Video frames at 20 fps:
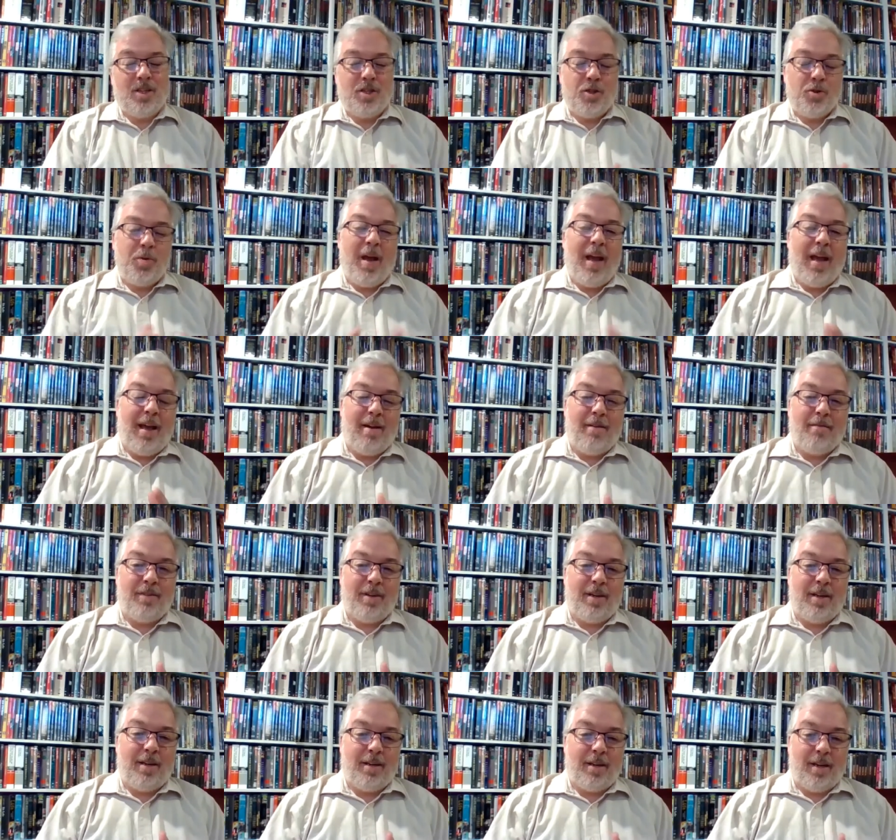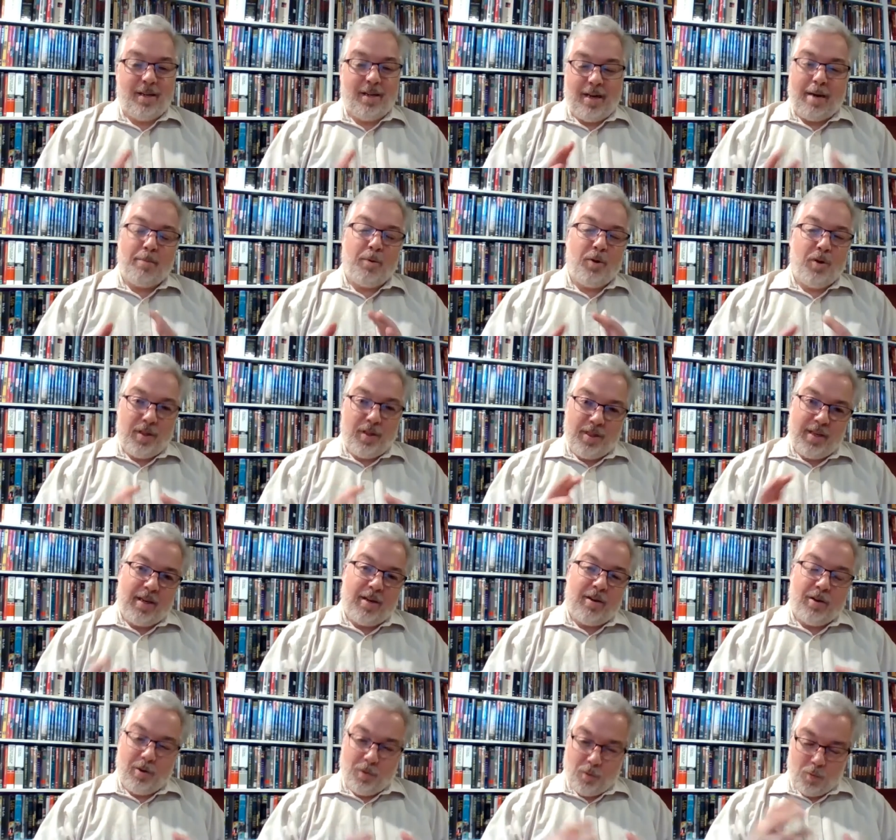Did you have a neighborhood
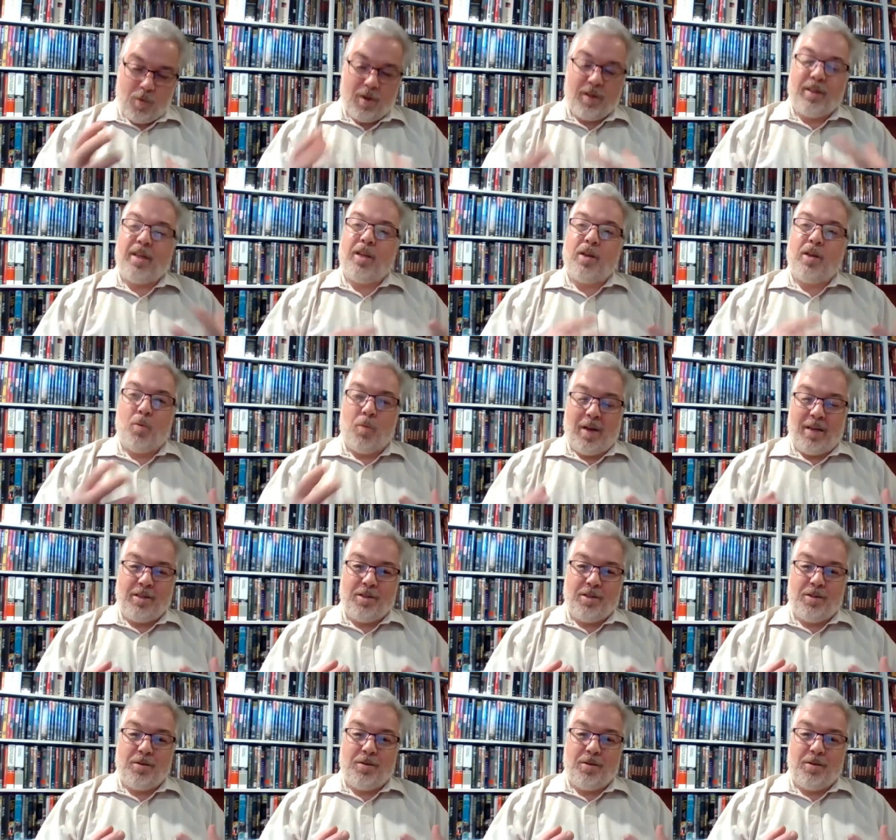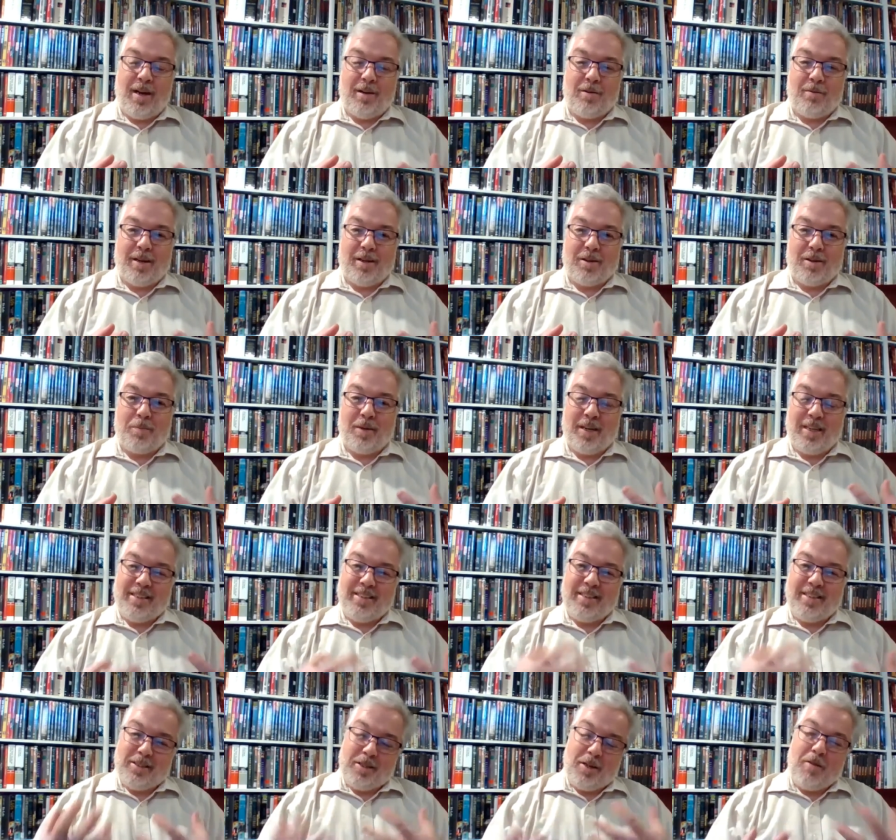theater or one that you went to on a regular
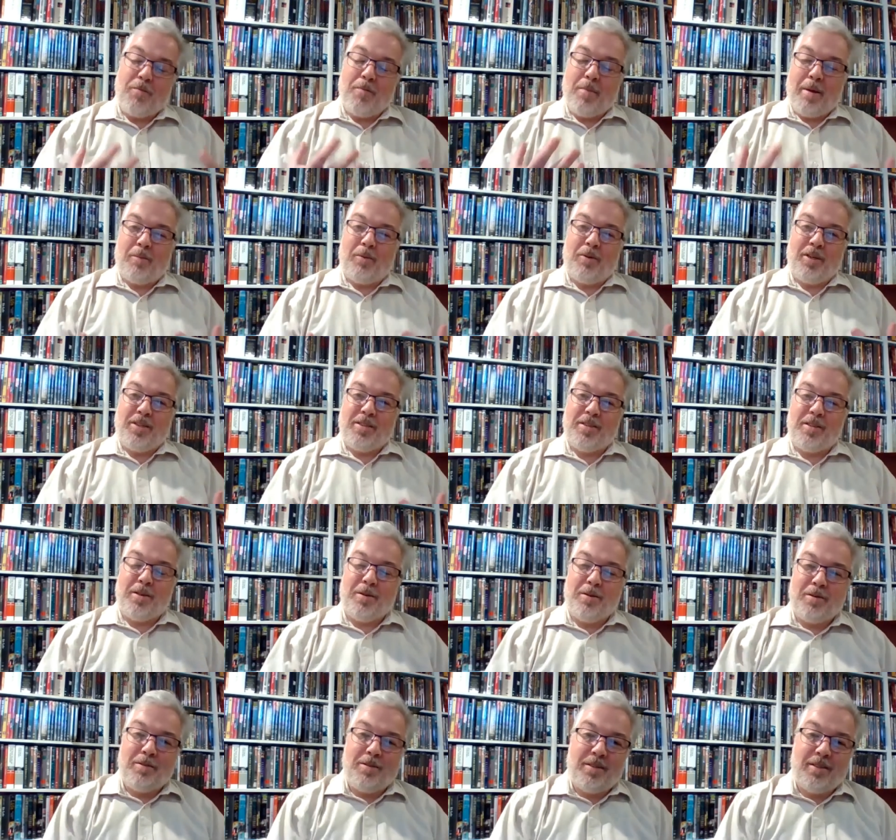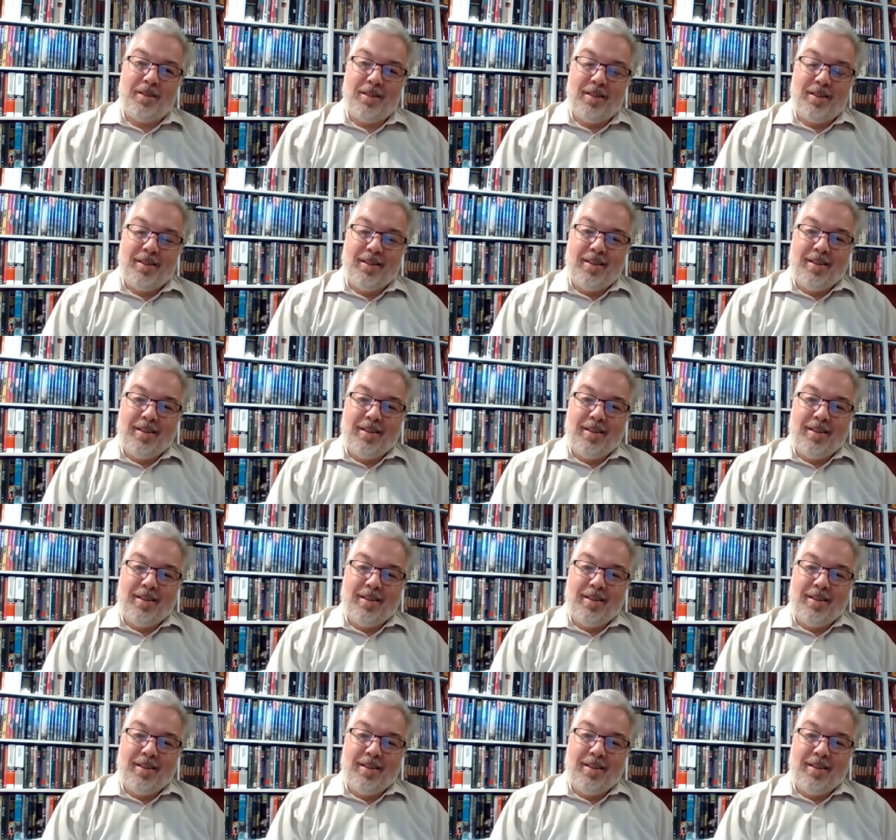basis, and you have memories of those?